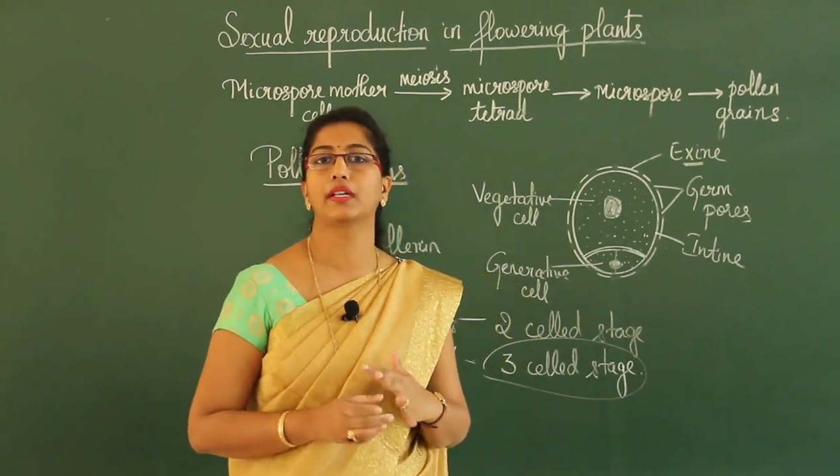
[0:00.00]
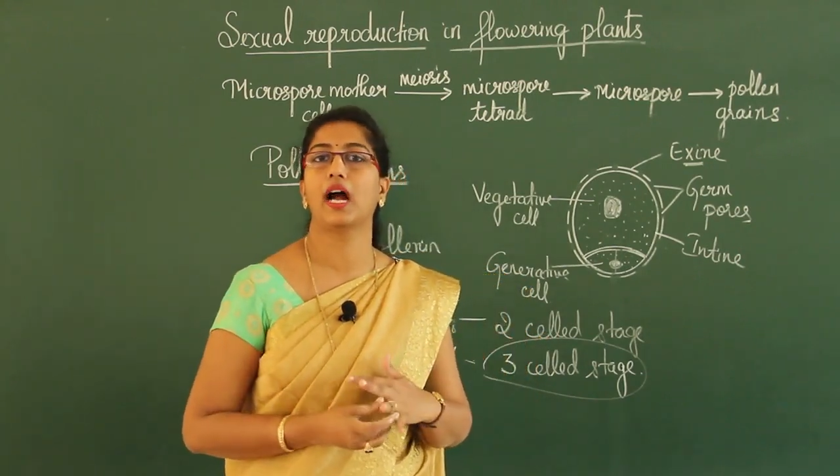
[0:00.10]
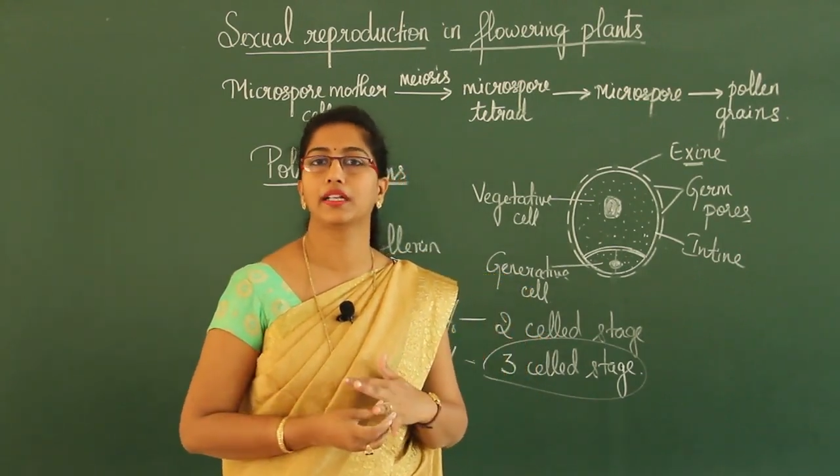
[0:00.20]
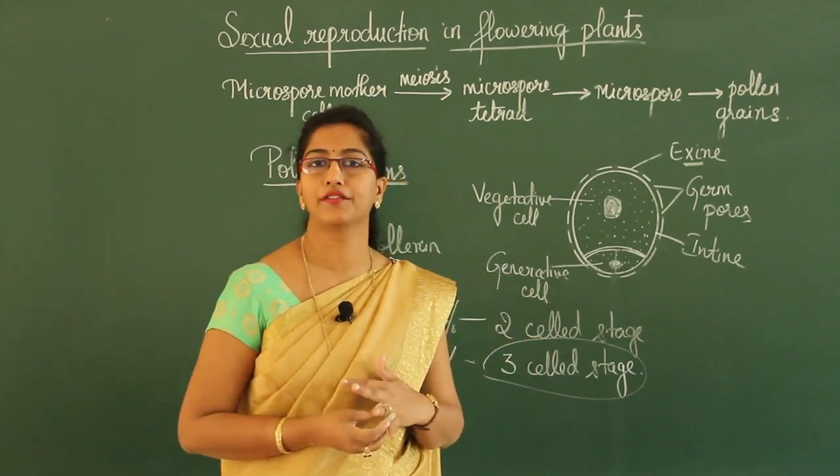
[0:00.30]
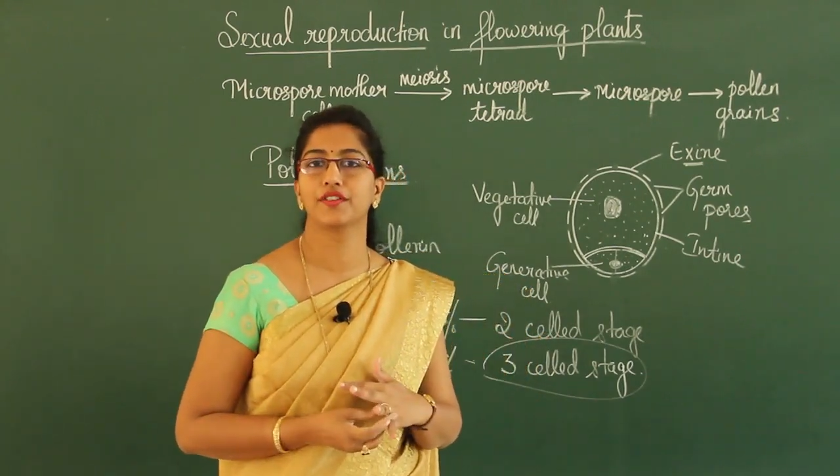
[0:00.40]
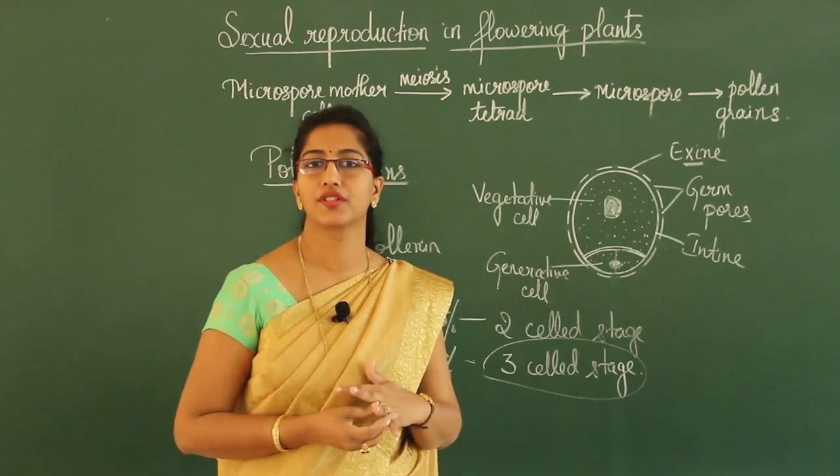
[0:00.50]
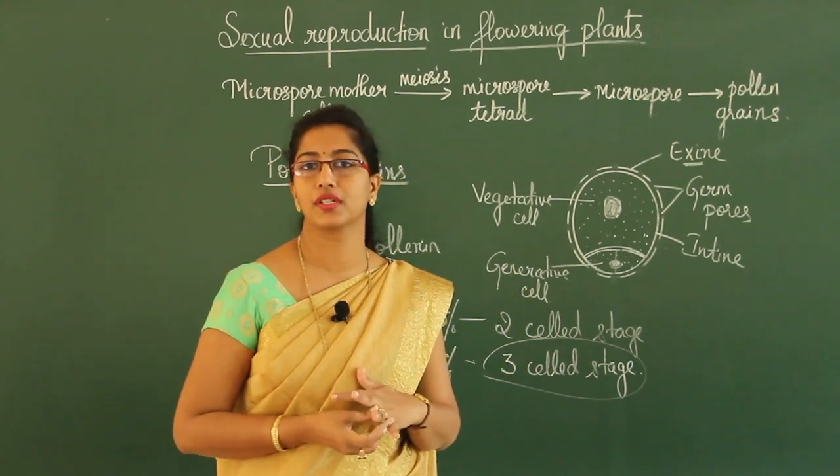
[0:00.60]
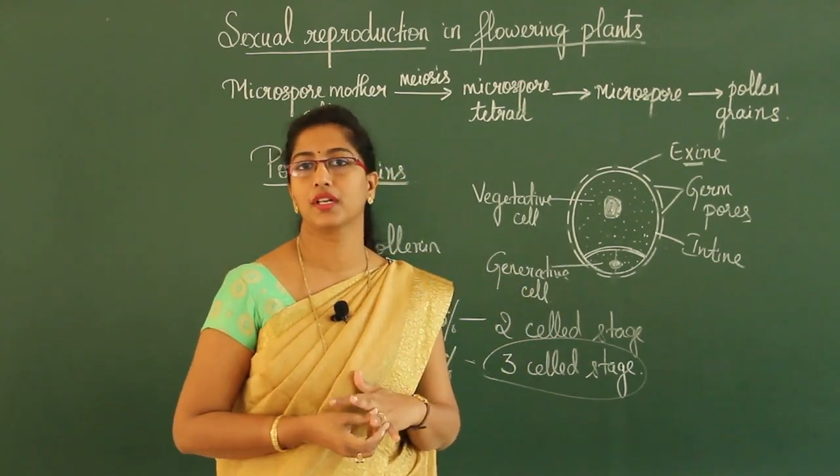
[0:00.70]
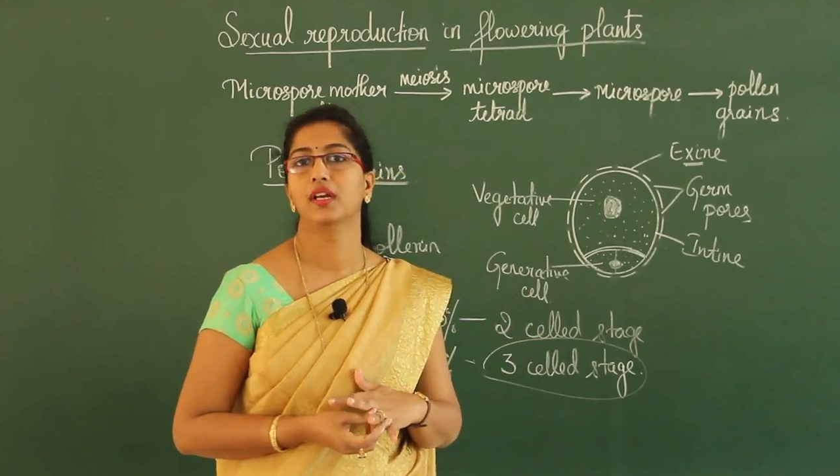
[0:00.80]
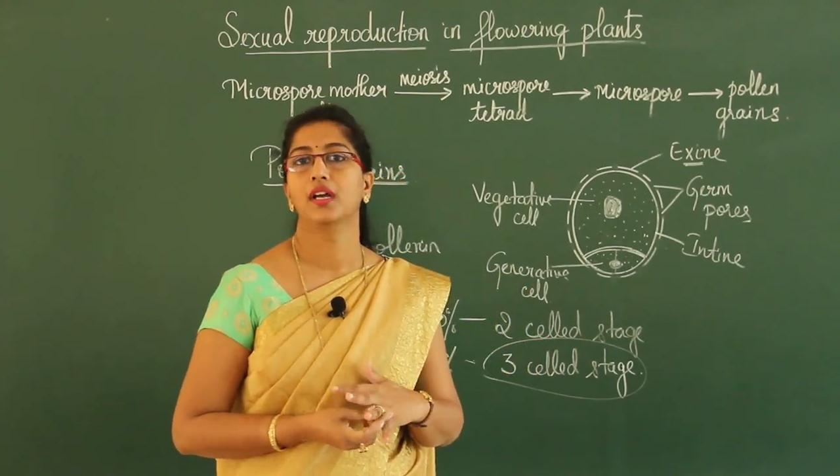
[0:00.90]

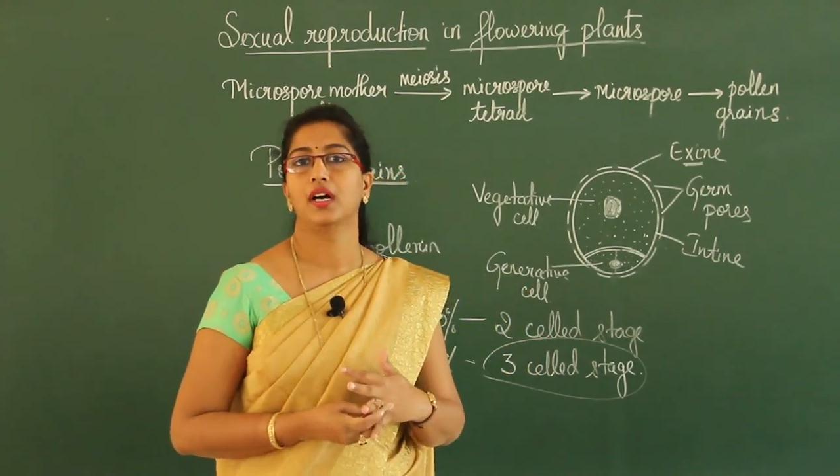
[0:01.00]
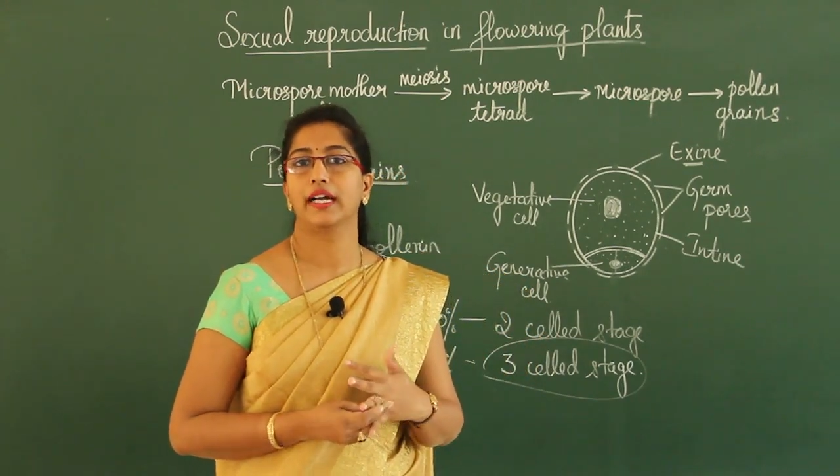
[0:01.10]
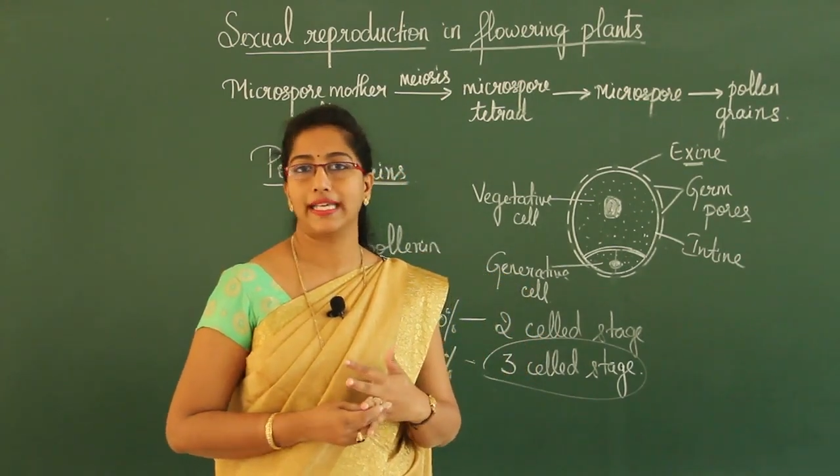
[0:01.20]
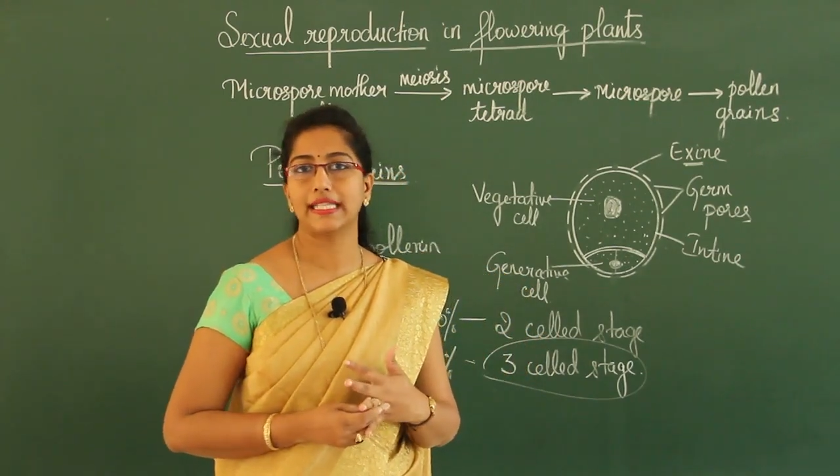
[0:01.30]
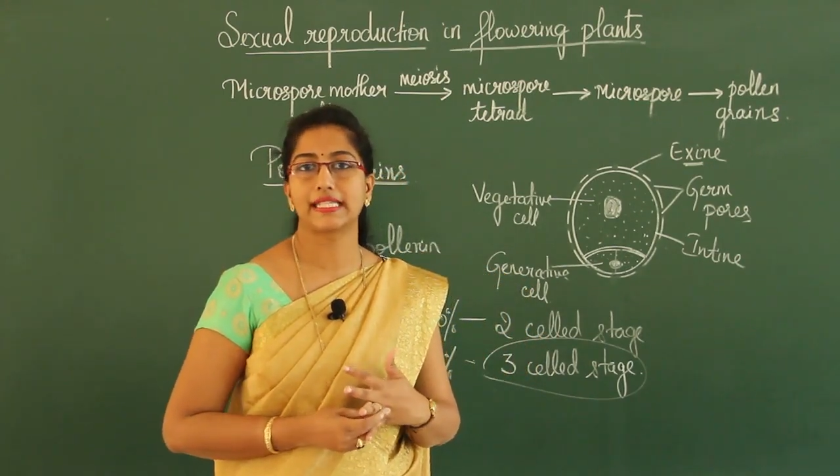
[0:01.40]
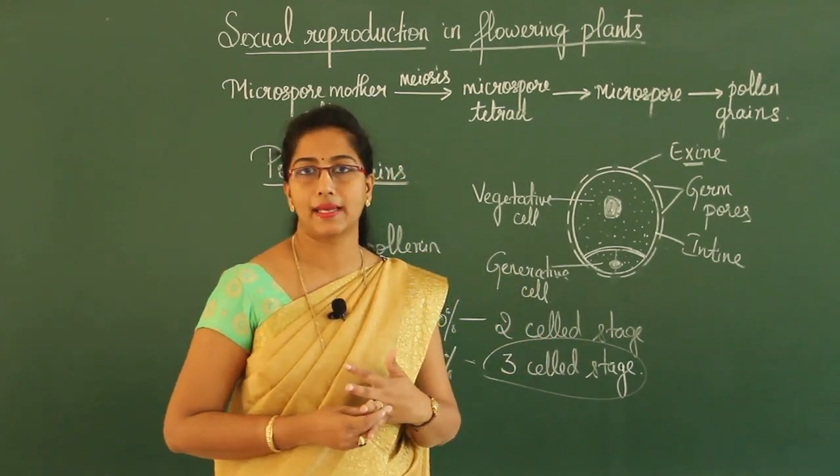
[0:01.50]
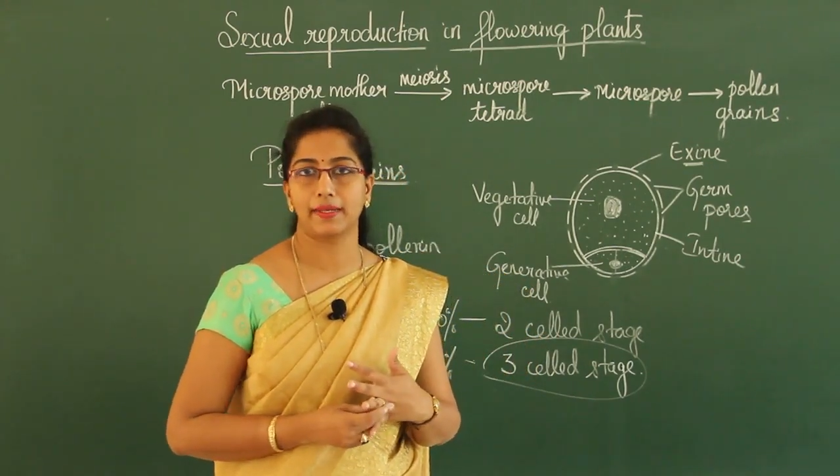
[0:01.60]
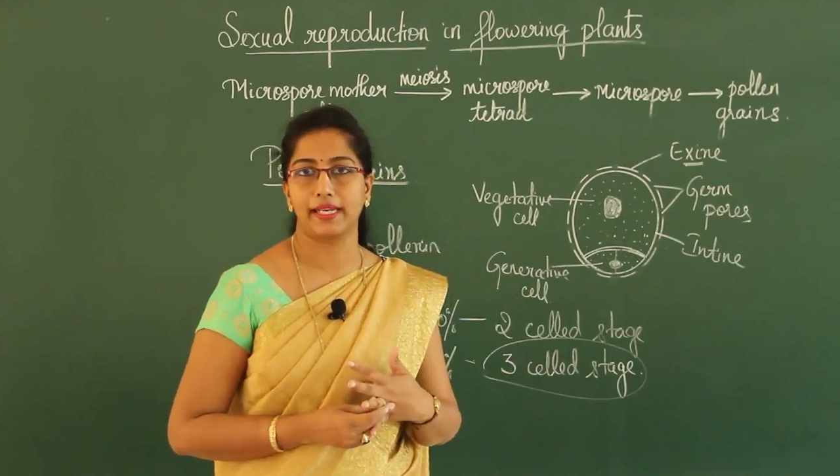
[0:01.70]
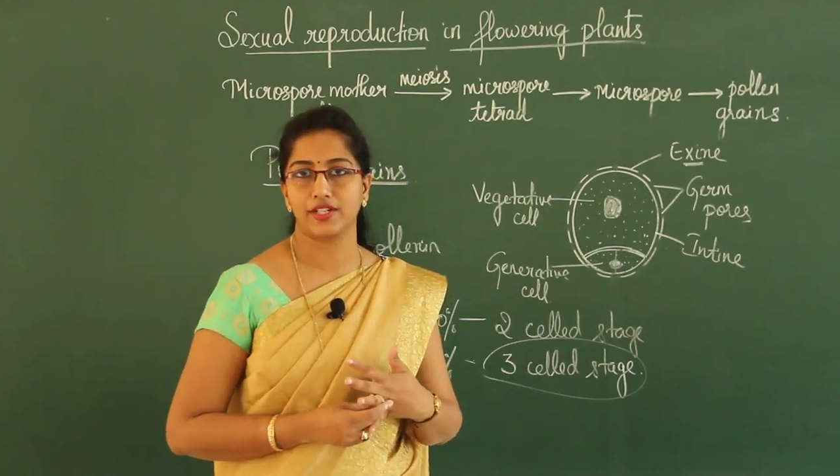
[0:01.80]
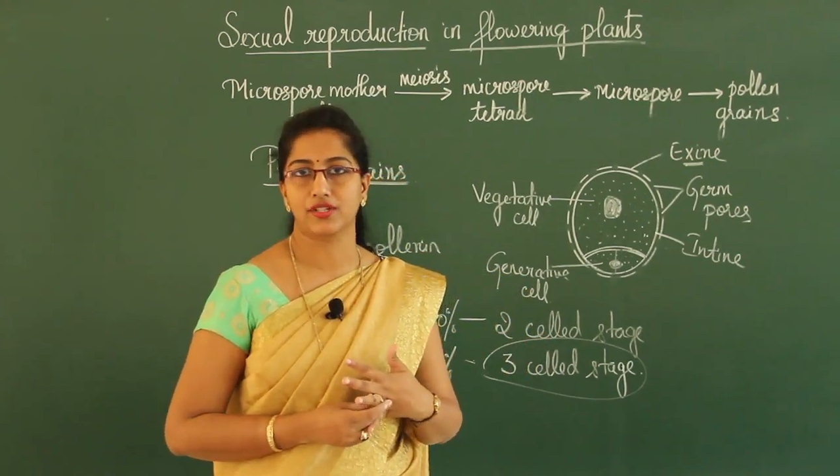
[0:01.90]
artificial
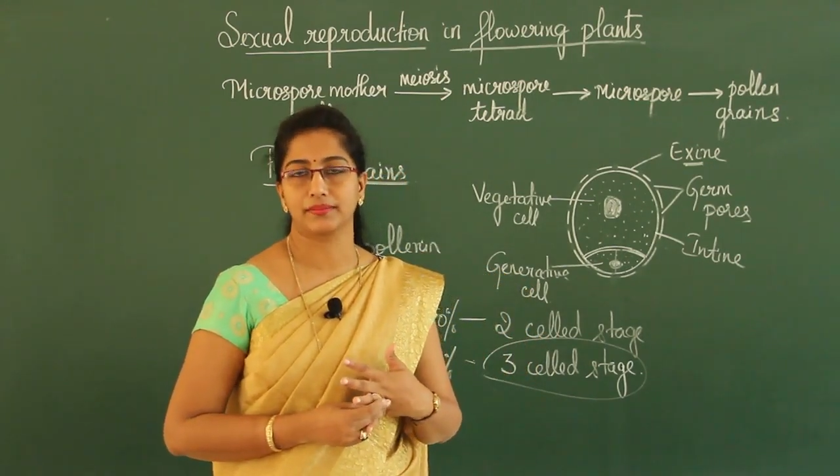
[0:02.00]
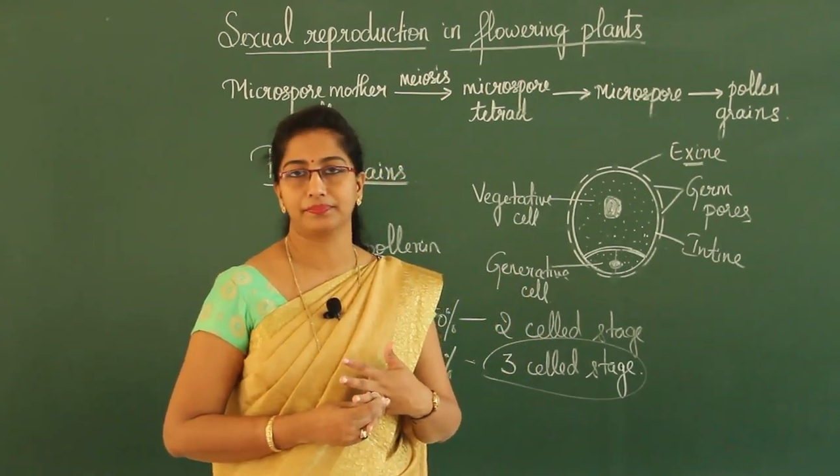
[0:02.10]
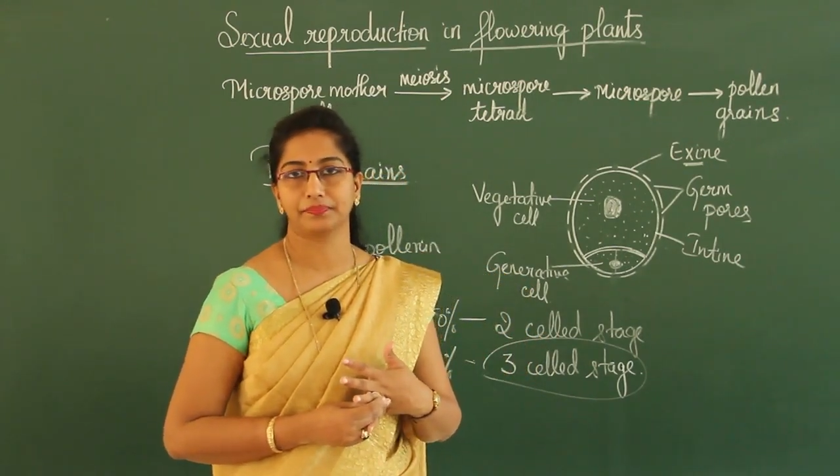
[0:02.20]
insemination.